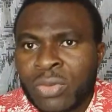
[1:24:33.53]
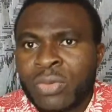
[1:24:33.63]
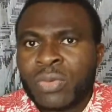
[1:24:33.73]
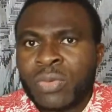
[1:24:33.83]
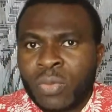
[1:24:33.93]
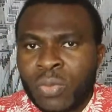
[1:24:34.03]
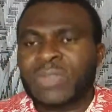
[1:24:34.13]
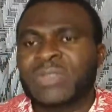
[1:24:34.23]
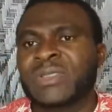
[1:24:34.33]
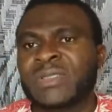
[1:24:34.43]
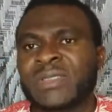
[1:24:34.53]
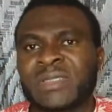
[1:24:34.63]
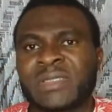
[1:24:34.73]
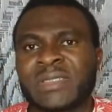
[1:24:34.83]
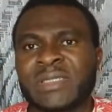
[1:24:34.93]
what
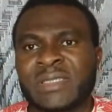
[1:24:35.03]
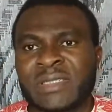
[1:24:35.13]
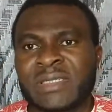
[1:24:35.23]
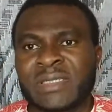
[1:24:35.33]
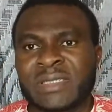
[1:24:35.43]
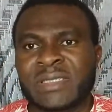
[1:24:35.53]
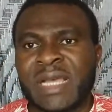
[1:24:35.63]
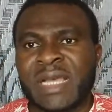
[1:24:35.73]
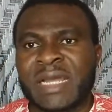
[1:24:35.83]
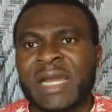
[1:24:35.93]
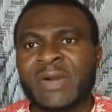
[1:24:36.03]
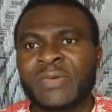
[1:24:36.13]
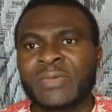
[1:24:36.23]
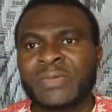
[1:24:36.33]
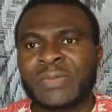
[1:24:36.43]
it is and how
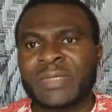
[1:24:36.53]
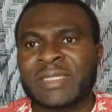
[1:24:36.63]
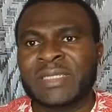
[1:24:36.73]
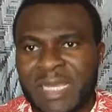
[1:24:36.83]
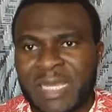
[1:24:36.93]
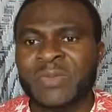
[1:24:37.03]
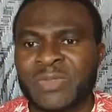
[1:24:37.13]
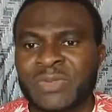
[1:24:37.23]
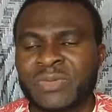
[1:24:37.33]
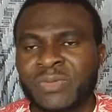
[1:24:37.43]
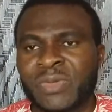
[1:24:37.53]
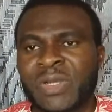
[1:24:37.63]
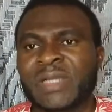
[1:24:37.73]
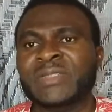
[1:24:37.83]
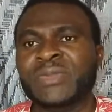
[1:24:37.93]
it helps when
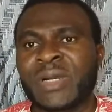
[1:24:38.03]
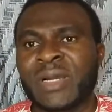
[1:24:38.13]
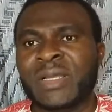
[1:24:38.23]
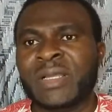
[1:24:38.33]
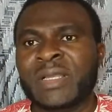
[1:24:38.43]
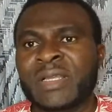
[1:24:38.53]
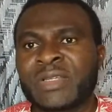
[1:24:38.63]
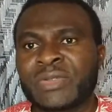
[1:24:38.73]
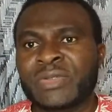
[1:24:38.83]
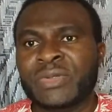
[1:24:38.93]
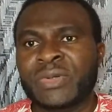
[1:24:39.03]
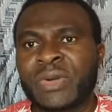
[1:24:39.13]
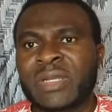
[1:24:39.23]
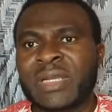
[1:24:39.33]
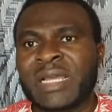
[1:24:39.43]
you are
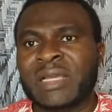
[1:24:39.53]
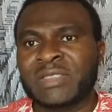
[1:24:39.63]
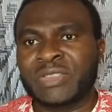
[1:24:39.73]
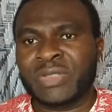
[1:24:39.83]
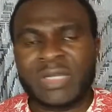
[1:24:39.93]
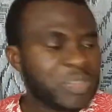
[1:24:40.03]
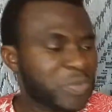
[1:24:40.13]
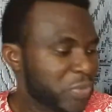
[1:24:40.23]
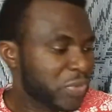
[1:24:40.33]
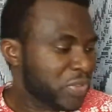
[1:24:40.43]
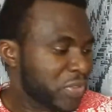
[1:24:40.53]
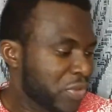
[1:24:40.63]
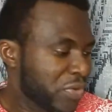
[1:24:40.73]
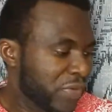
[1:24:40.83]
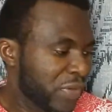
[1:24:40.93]
under an insurance policy
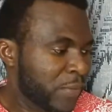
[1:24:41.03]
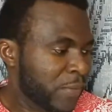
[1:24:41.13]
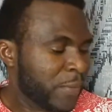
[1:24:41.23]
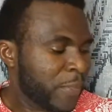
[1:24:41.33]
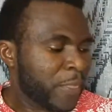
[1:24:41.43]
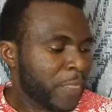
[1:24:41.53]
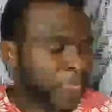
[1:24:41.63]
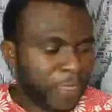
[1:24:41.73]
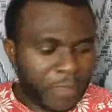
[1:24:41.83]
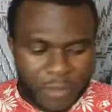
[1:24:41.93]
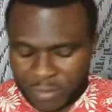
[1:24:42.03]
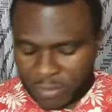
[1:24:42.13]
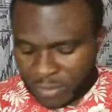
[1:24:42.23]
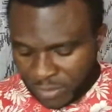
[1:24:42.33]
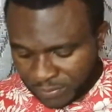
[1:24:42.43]
cover. Okay.